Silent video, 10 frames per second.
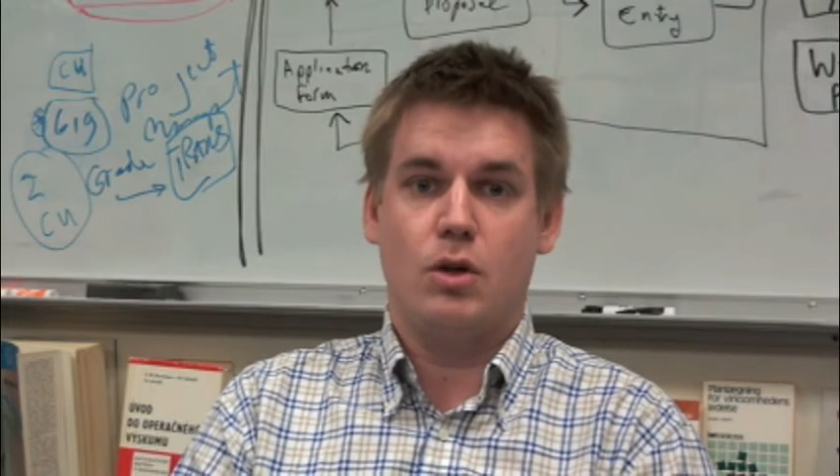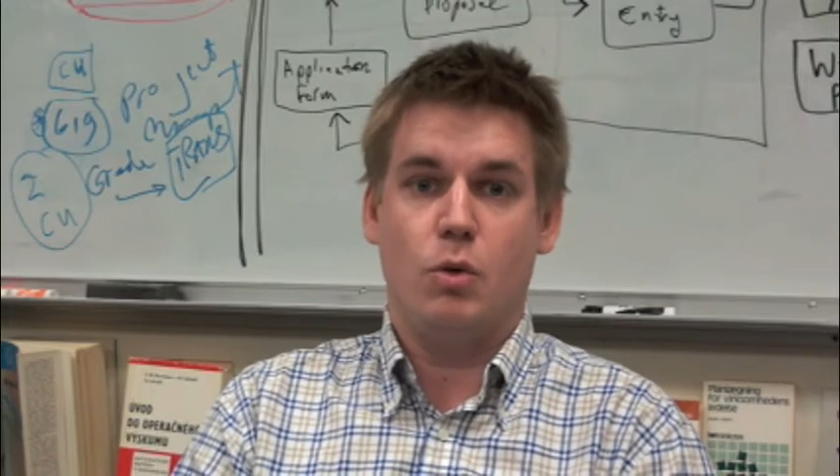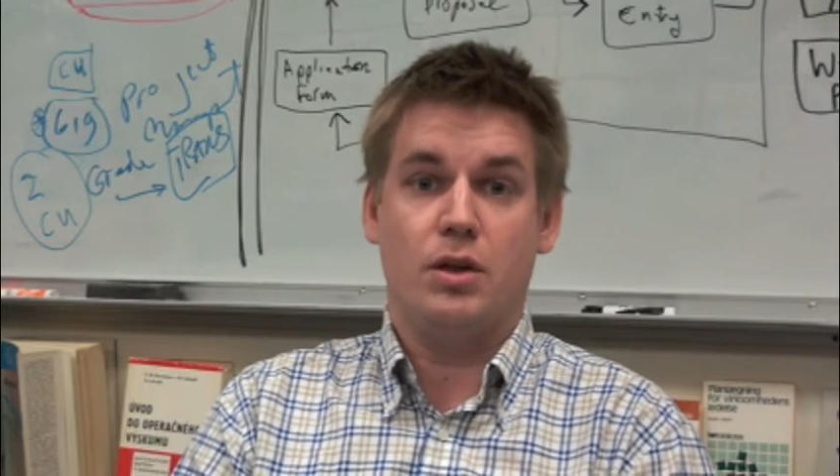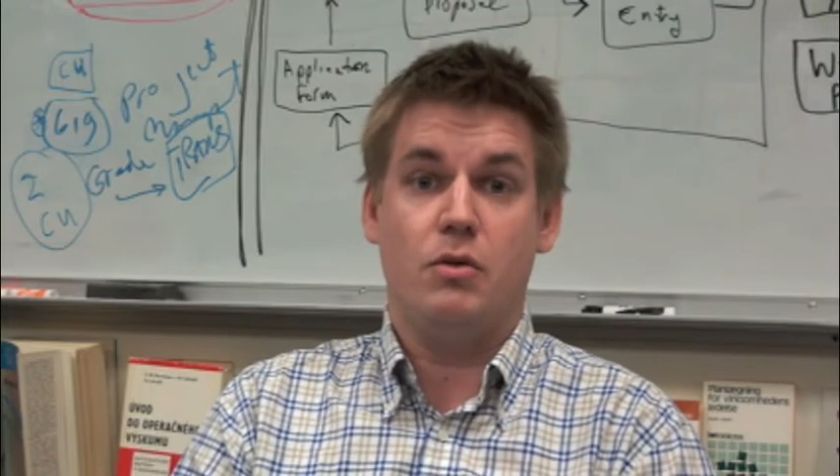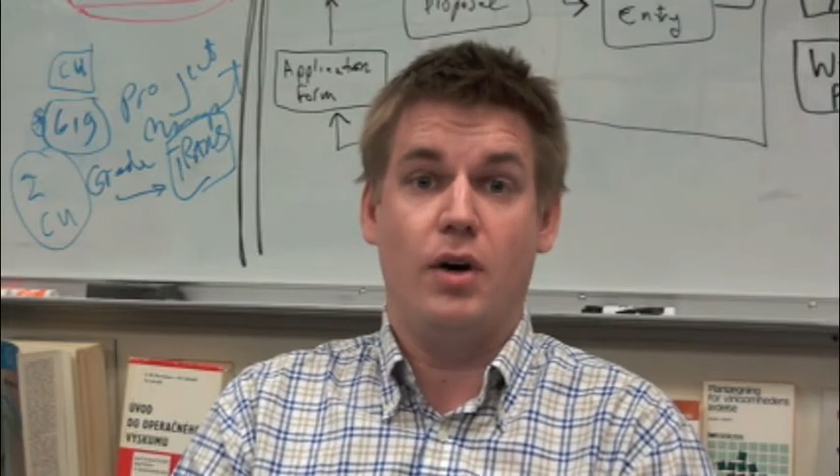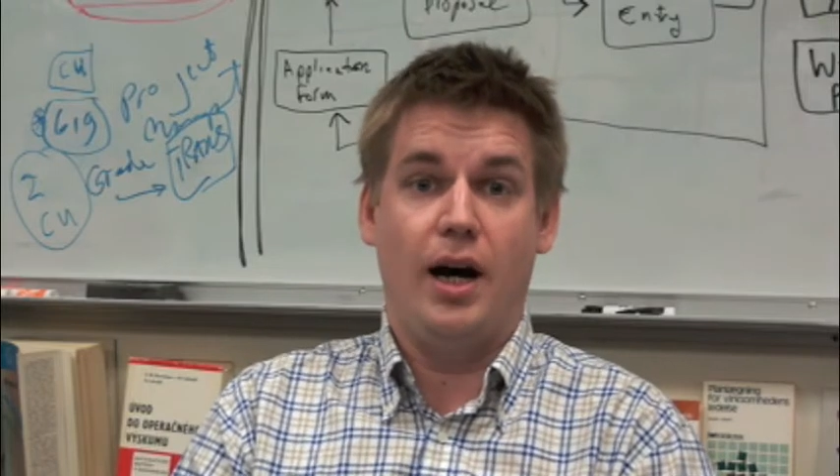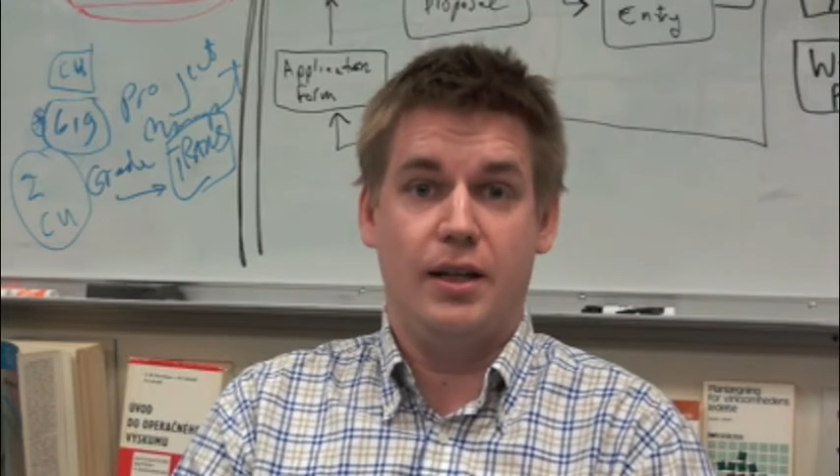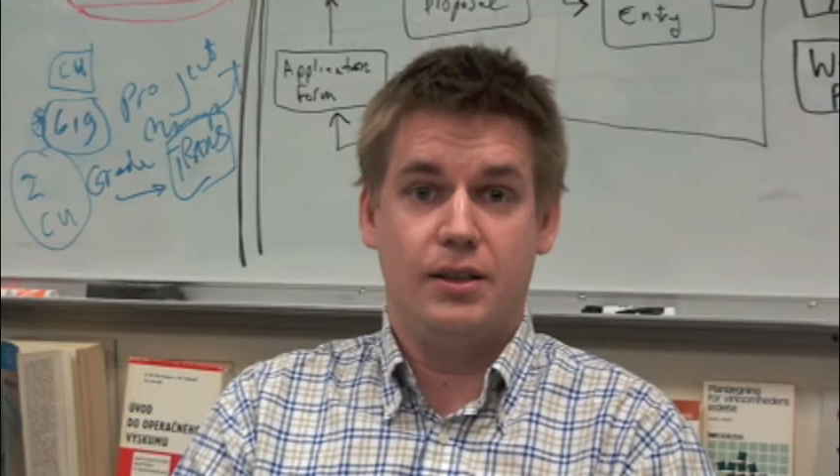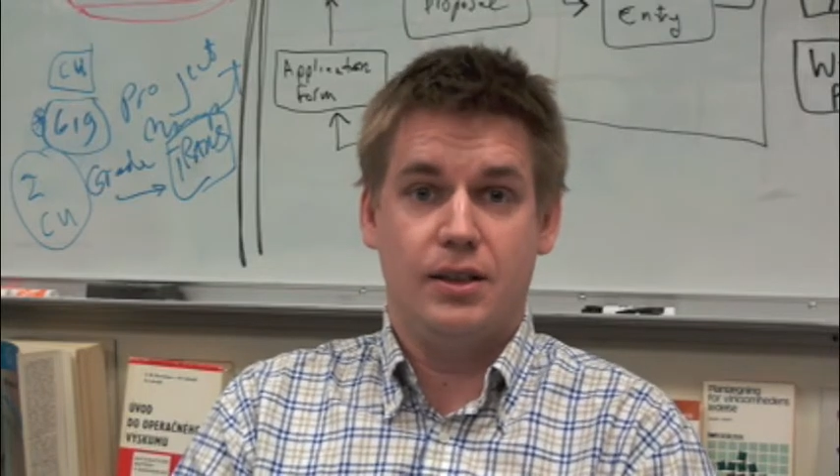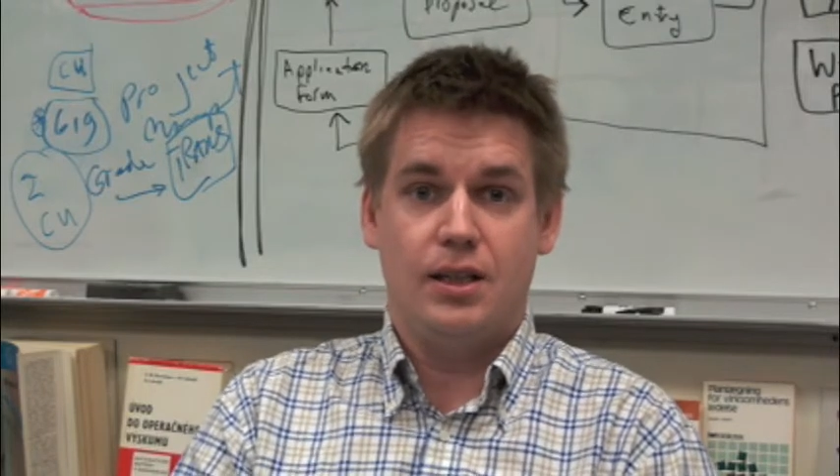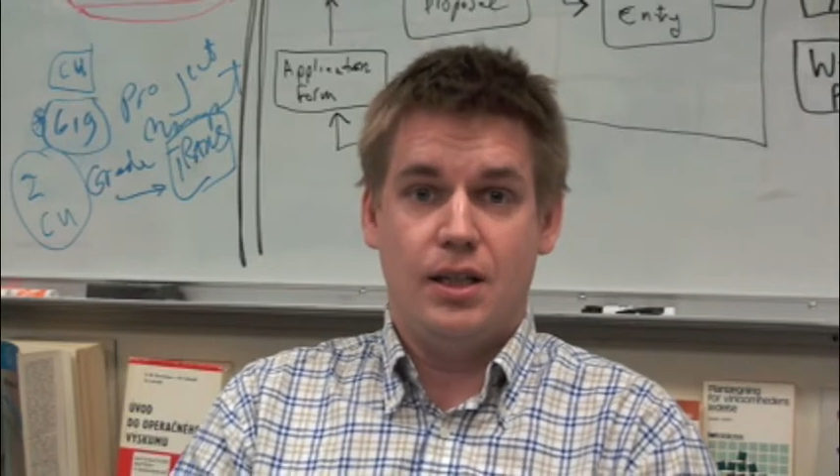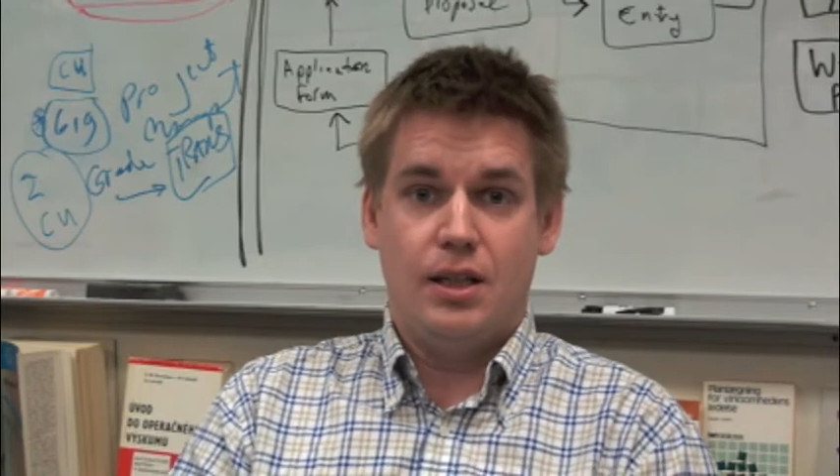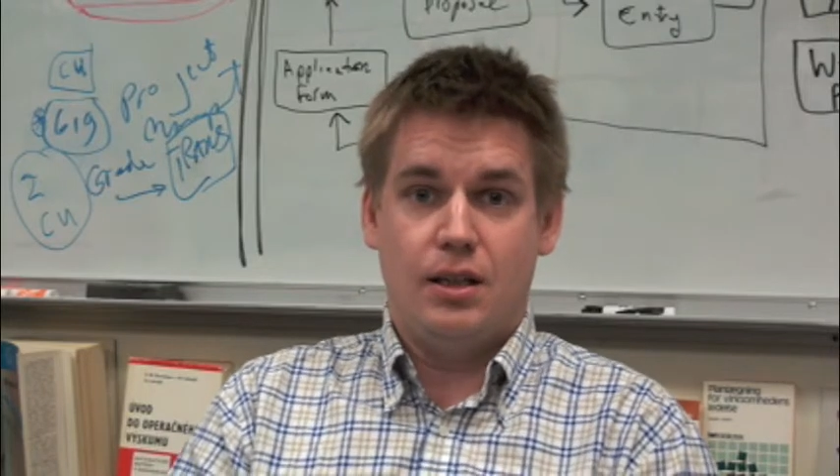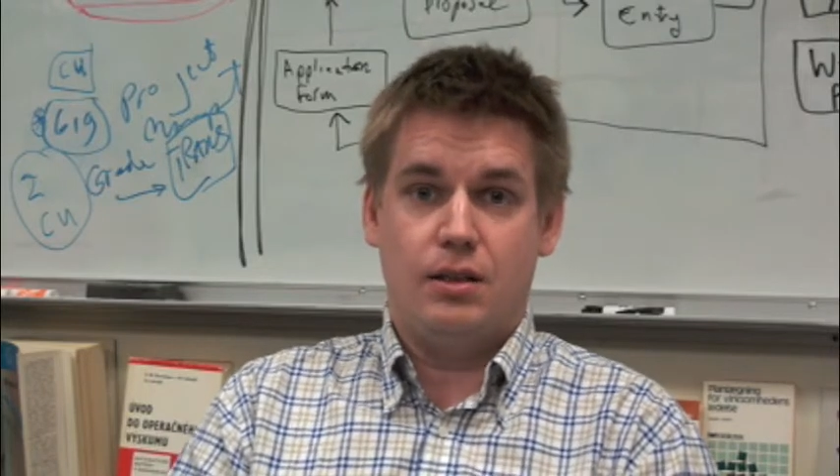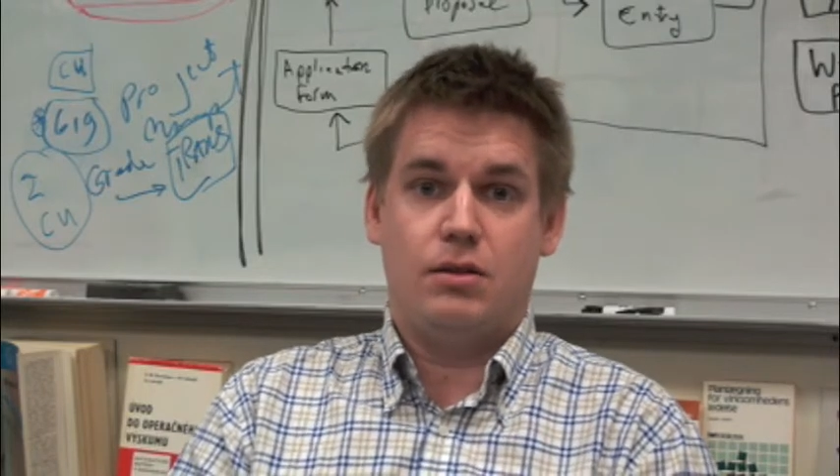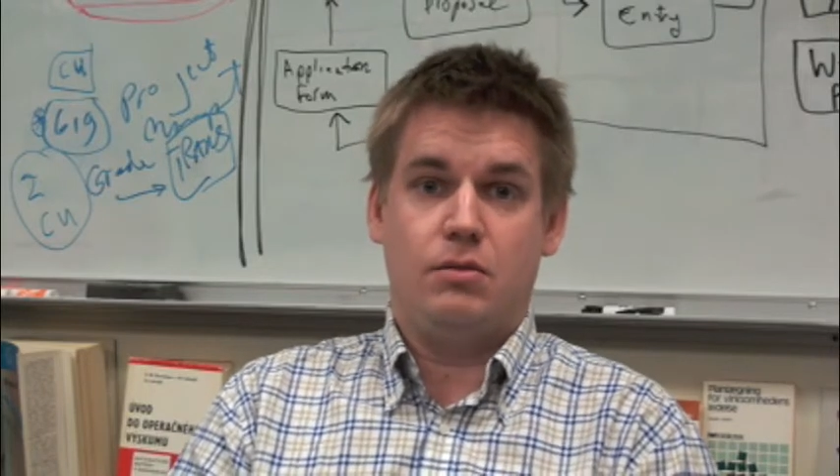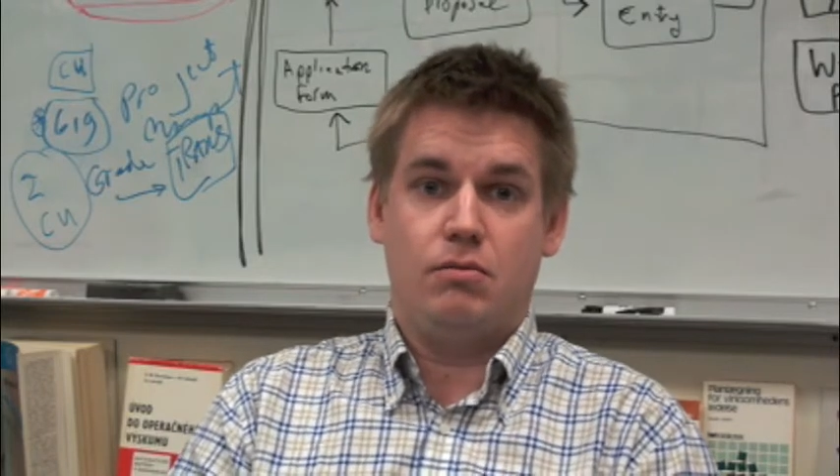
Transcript: quantify. And